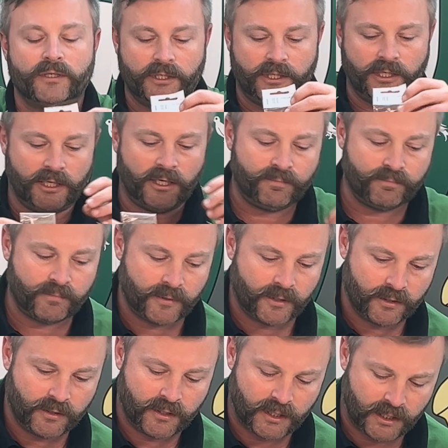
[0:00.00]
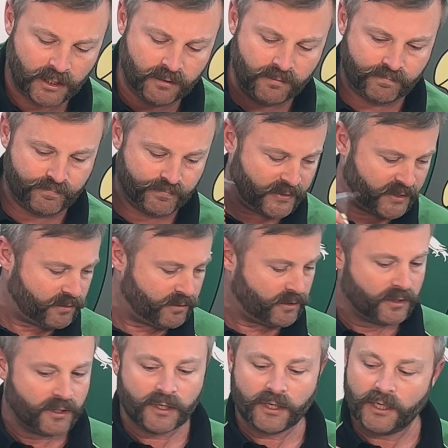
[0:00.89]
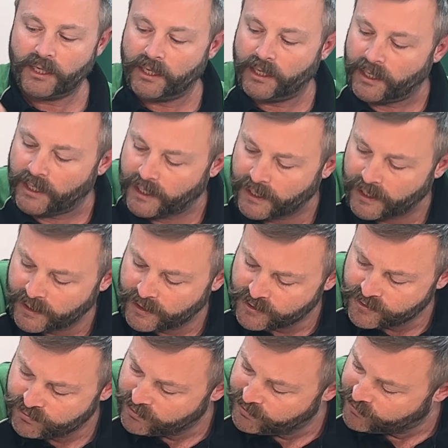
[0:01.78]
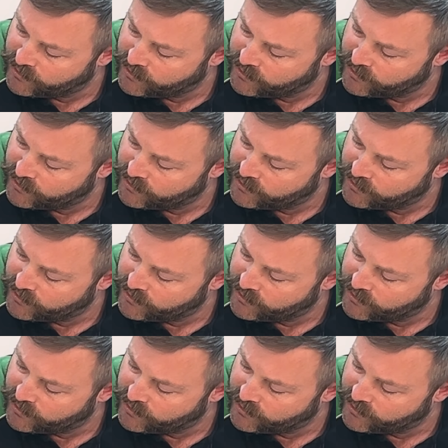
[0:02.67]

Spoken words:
Yeah, okay. And we've